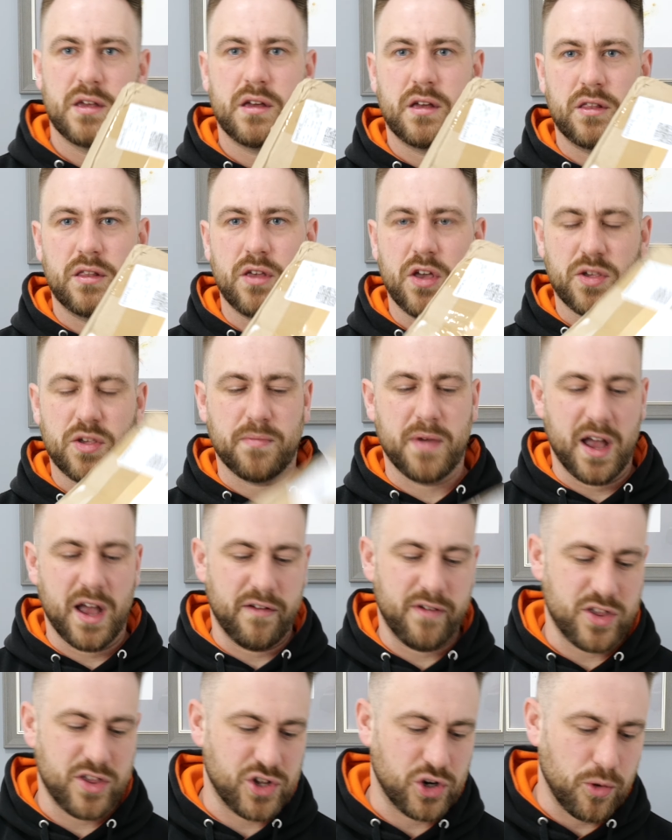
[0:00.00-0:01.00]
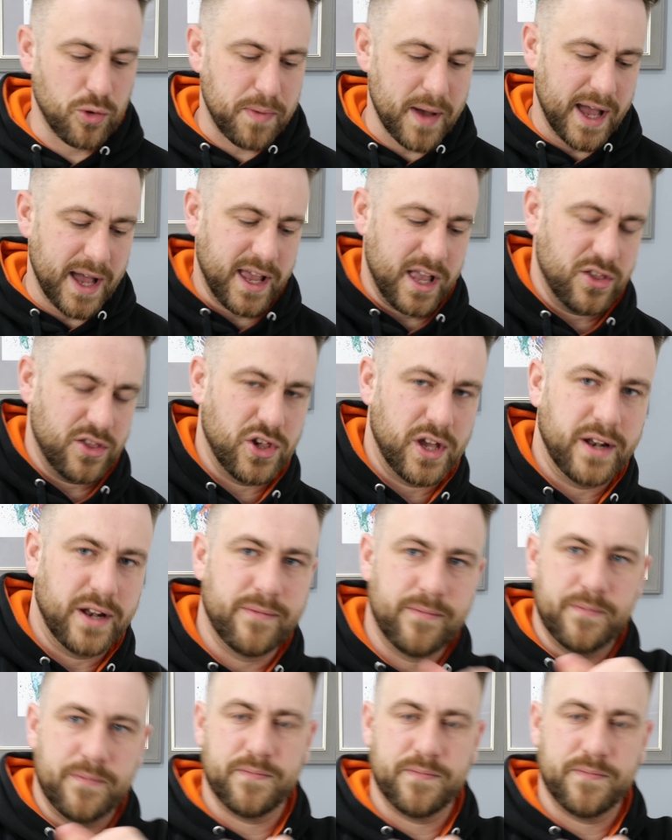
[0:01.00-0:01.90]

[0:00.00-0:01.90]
And there's my original packaging.